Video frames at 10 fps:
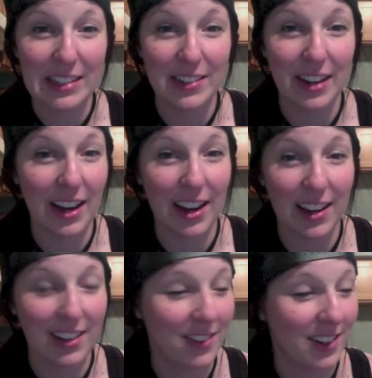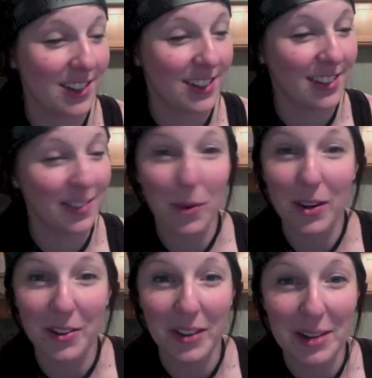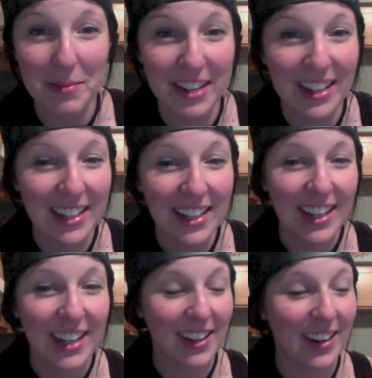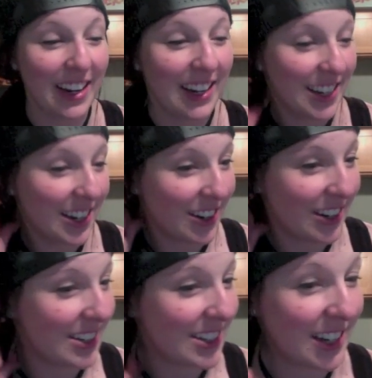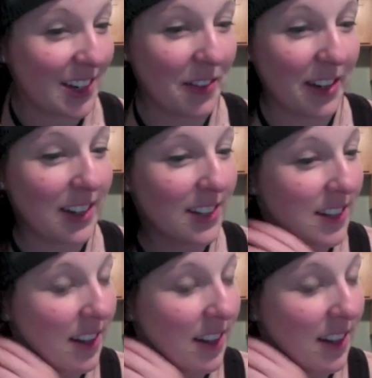You guys, why don't you hate me? Alright, here it is. Anyways,